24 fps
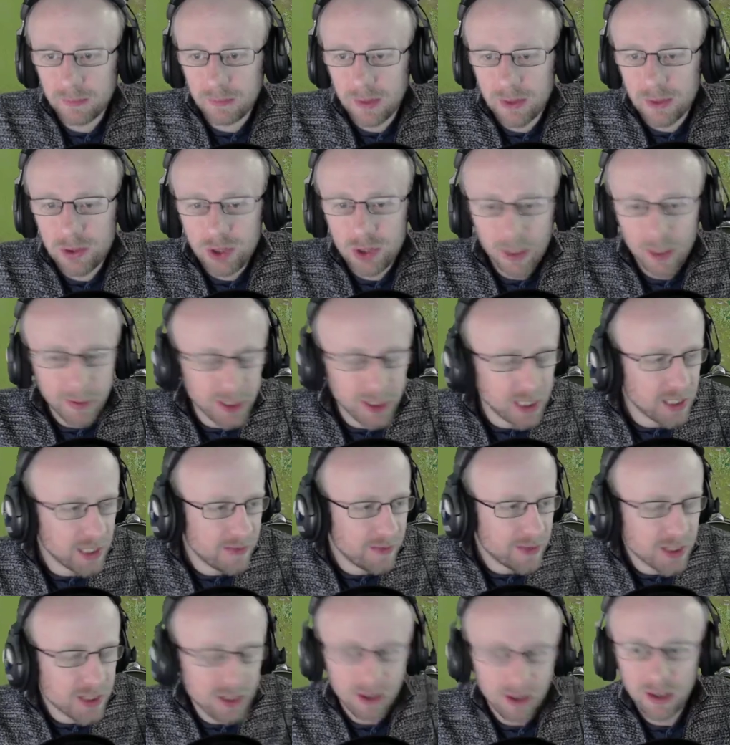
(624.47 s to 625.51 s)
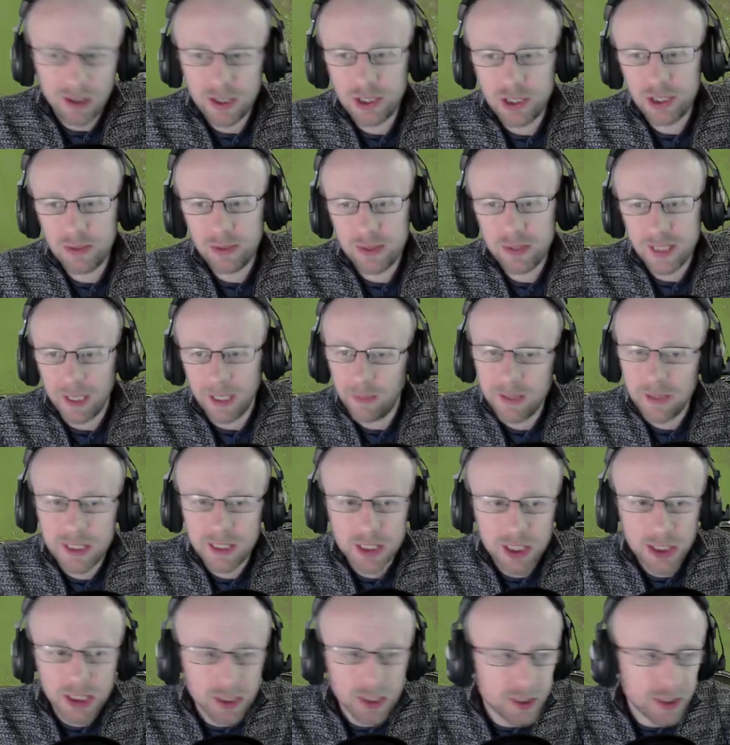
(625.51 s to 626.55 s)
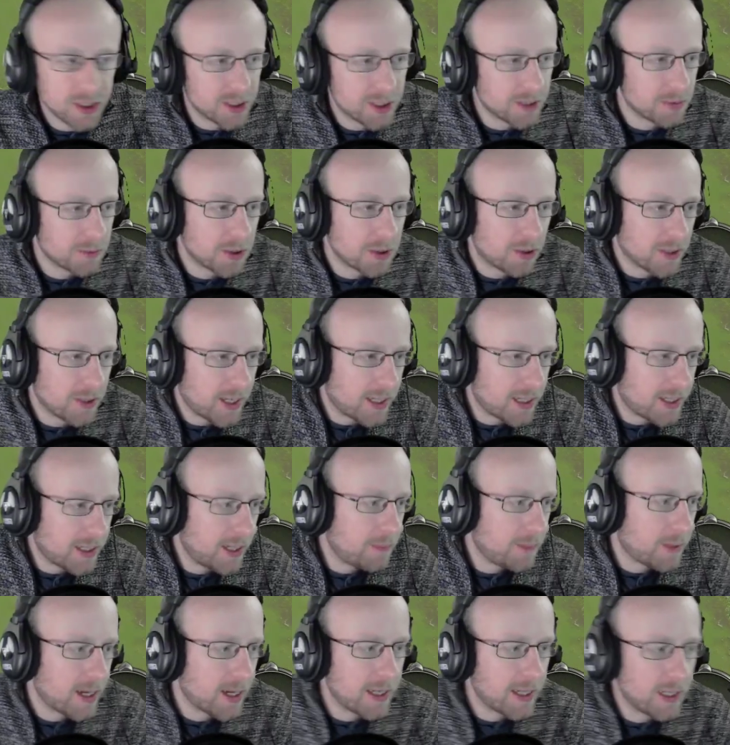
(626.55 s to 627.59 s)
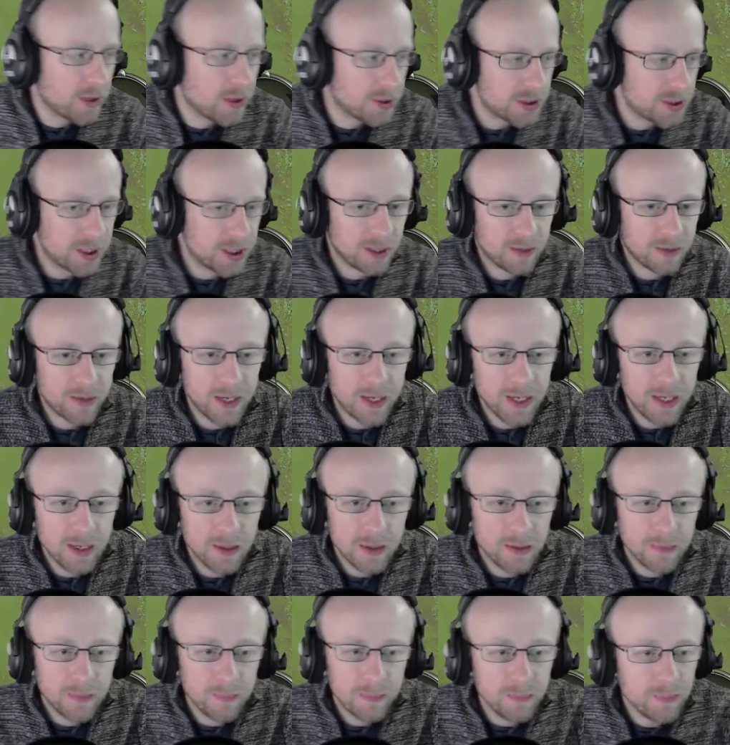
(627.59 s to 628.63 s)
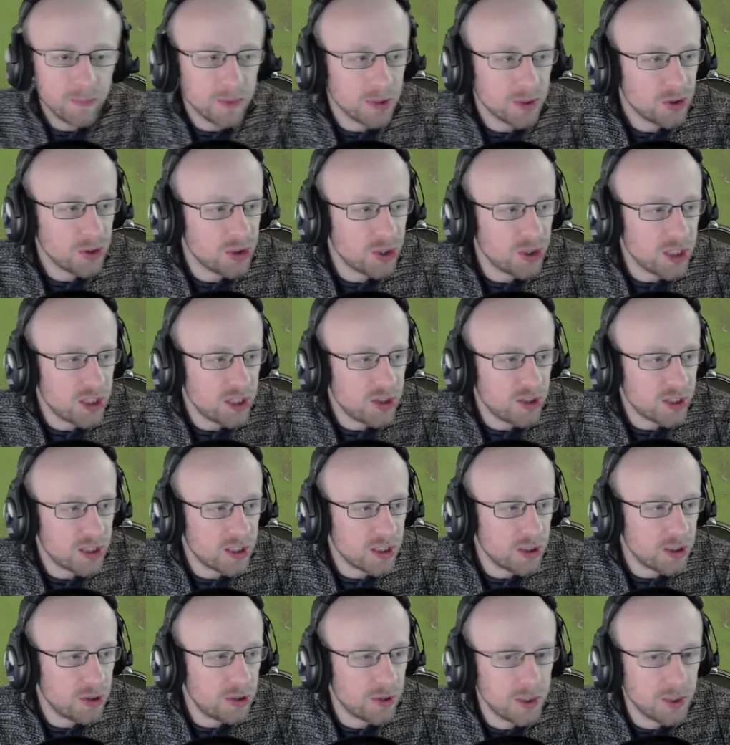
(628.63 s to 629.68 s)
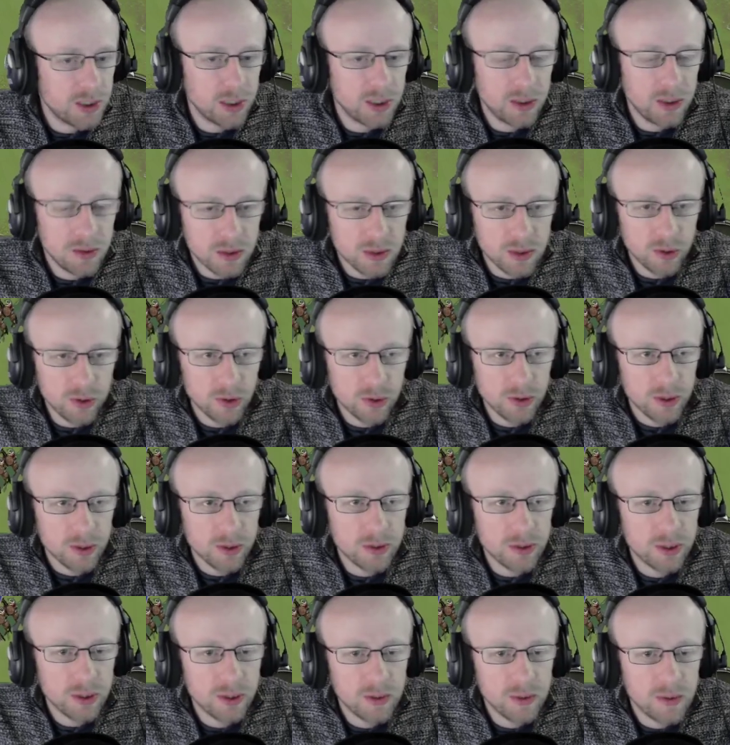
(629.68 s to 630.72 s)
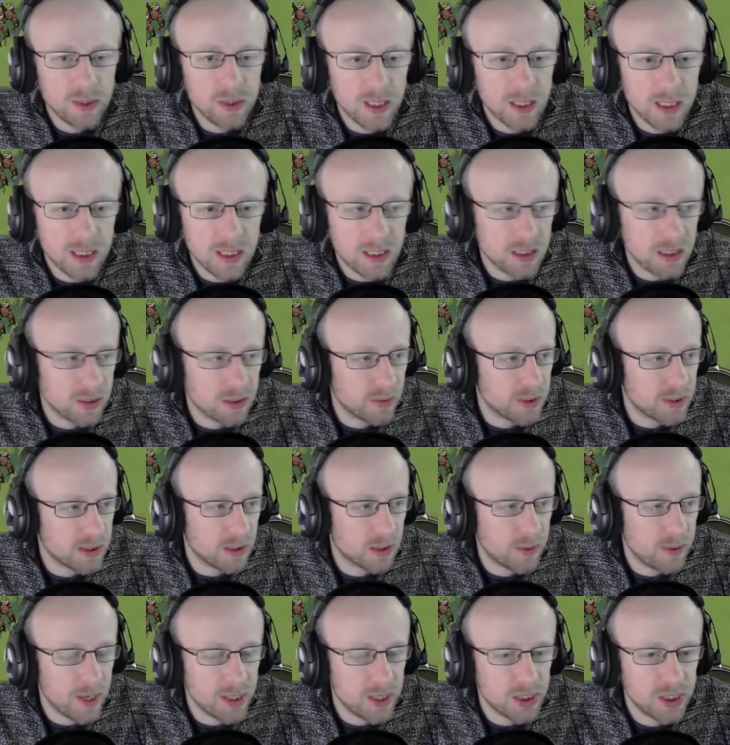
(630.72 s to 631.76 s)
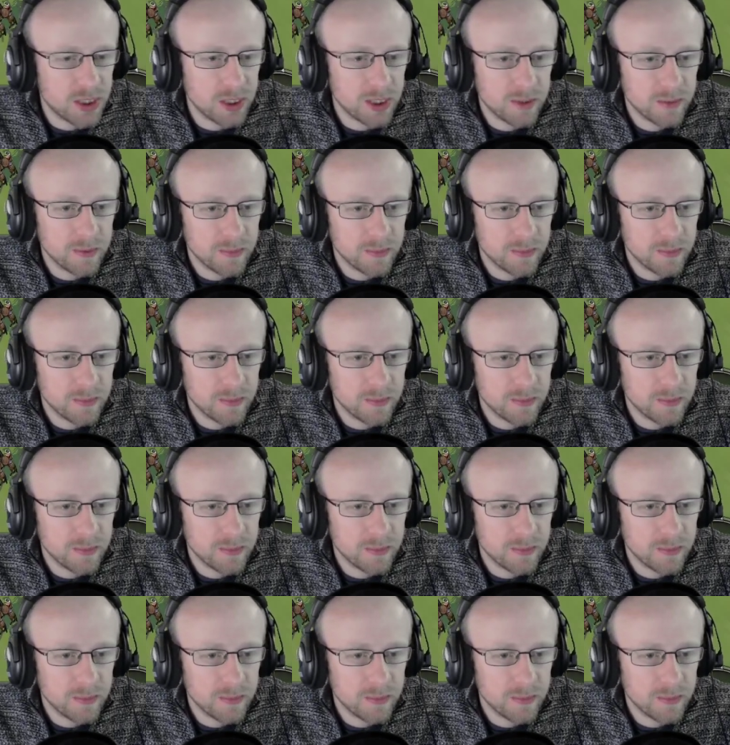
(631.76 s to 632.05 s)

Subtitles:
Trebuchets haven't started shooting, which is good, so we're not getting hit by any artillery. Such an interesting choice to use it or not to use it. This is always the question.